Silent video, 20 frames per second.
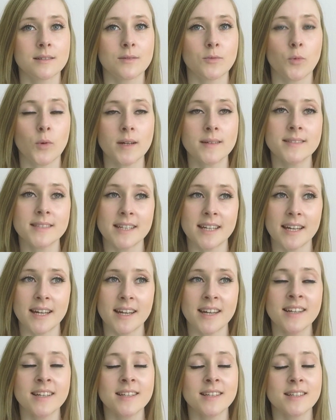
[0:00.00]
one
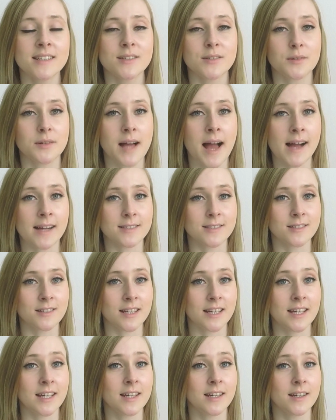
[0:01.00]
day you'll
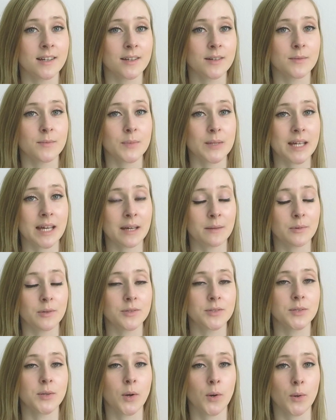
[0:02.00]
actually be able
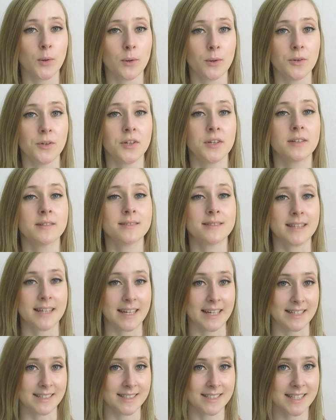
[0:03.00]
to hold the
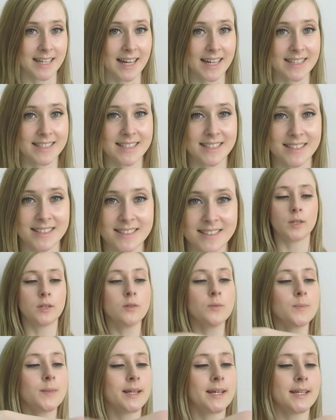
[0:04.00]
headstand. When
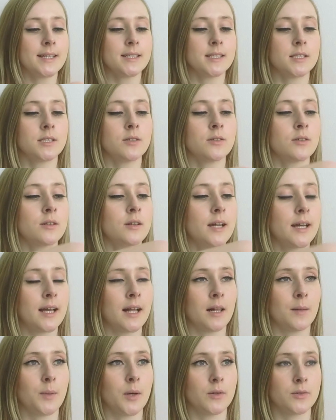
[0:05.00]
you place your
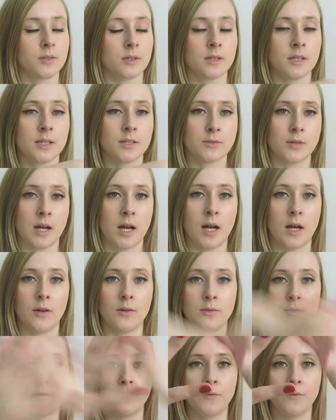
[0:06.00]
elbows on the ground,